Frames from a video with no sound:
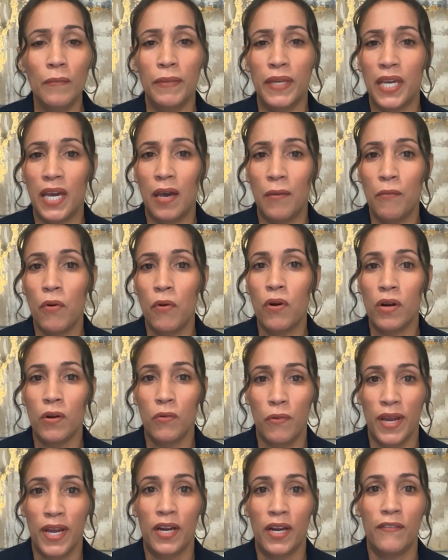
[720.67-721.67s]
become more
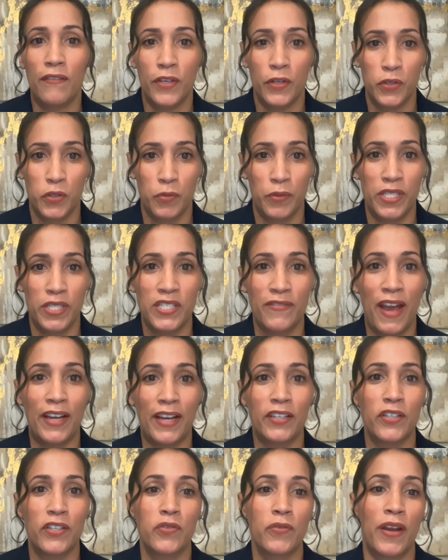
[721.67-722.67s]
aware of those risk
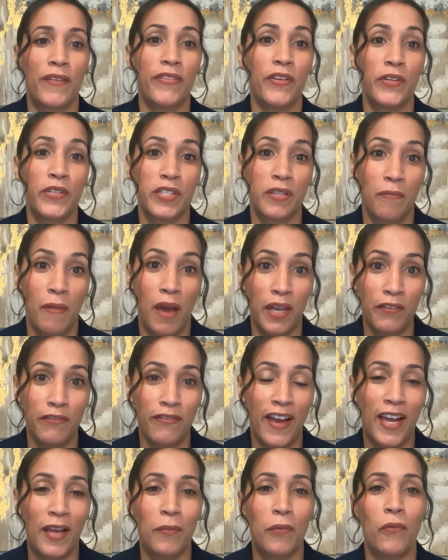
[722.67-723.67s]
factors, right? There's the
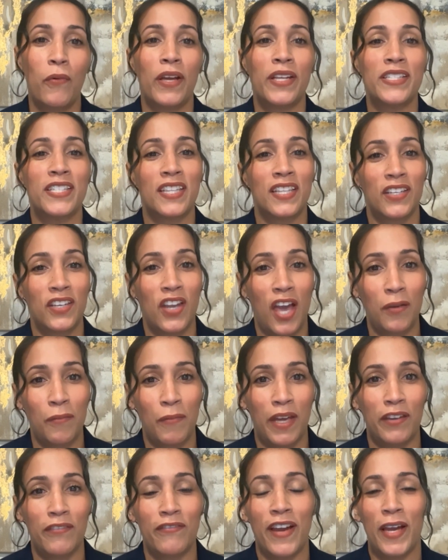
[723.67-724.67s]
modifiable ones and the
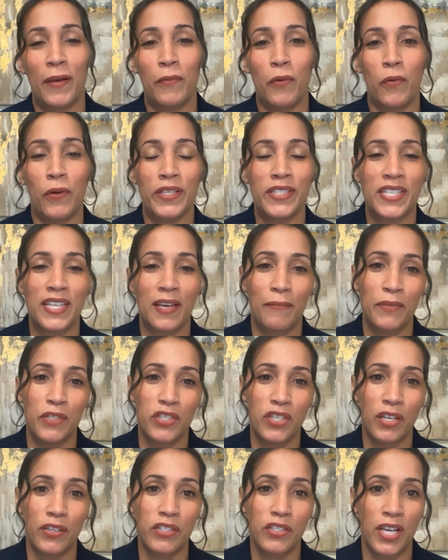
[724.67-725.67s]
non-modifiable ones that
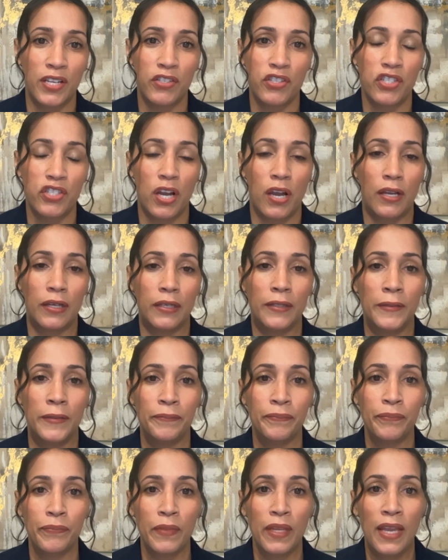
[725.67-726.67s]
Michelle touched on.
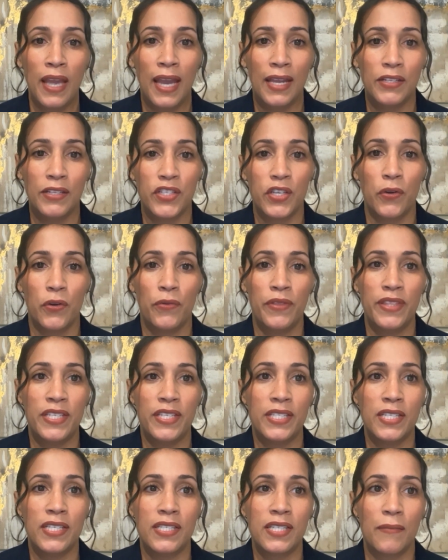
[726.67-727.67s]
And so
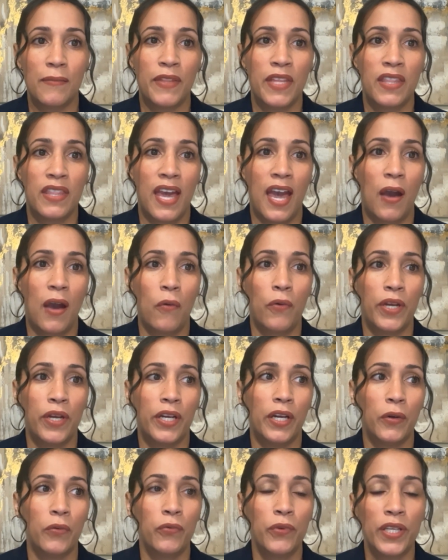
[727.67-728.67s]
this is something that
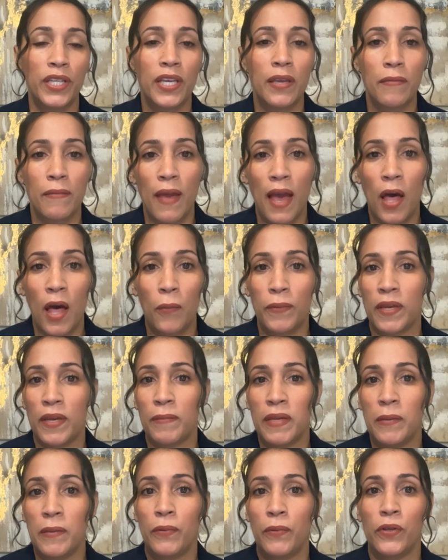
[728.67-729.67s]
we're really helping
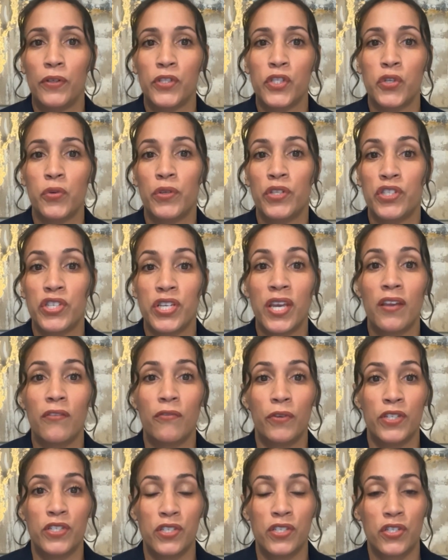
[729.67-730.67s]
people to
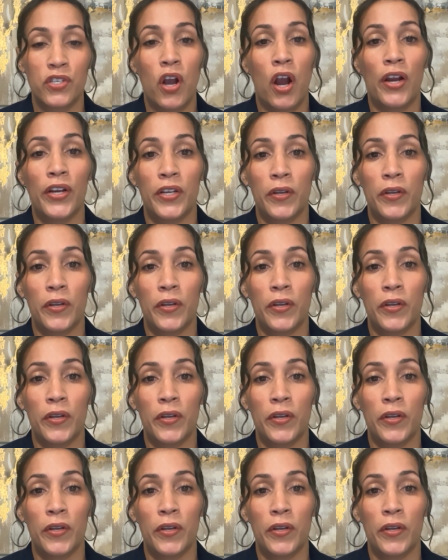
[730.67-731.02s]
achieve, which is